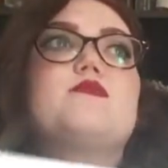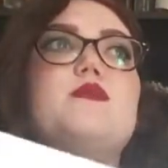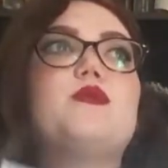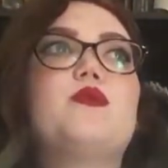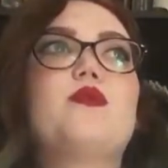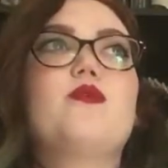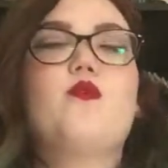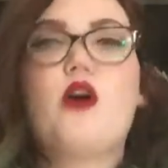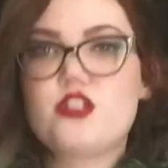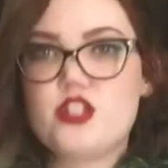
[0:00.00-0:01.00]
people
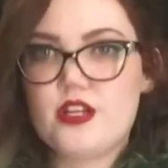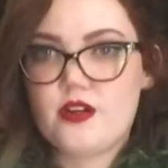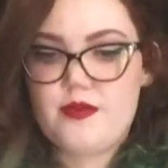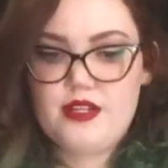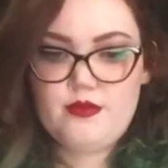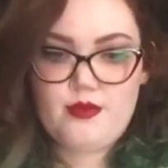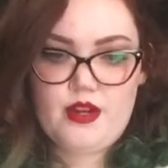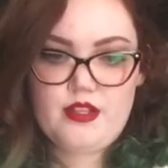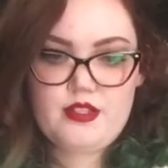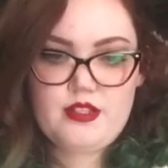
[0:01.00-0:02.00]
watching her be
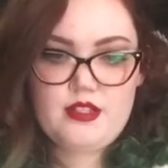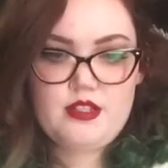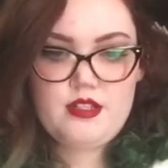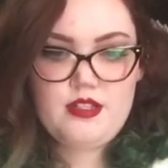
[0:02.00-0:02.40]
depressed.